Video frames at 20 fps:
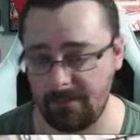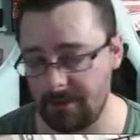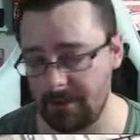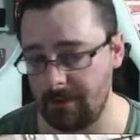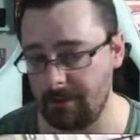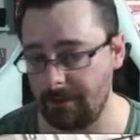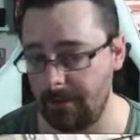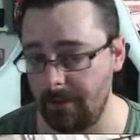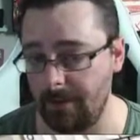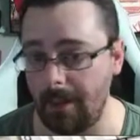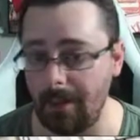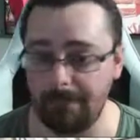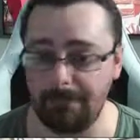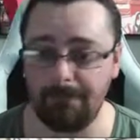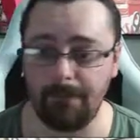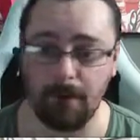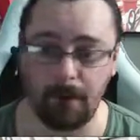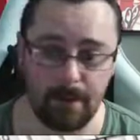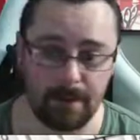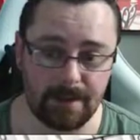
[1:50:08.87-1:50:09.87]
so you'll know that the
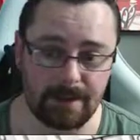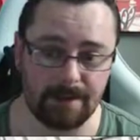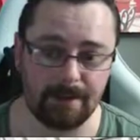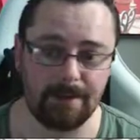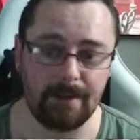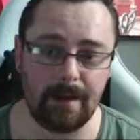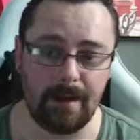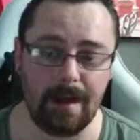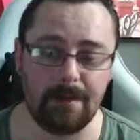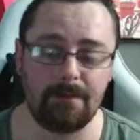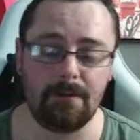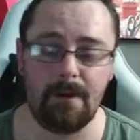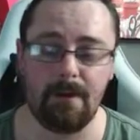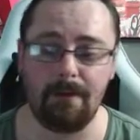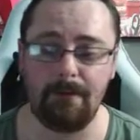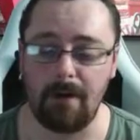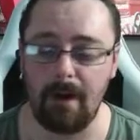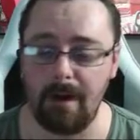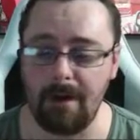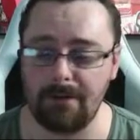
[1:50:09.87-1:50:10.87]
following Sunday after it
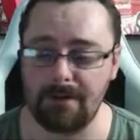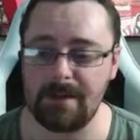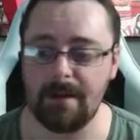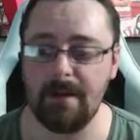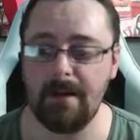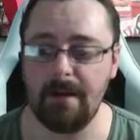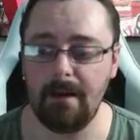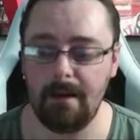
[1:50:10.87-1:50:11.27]
arrives,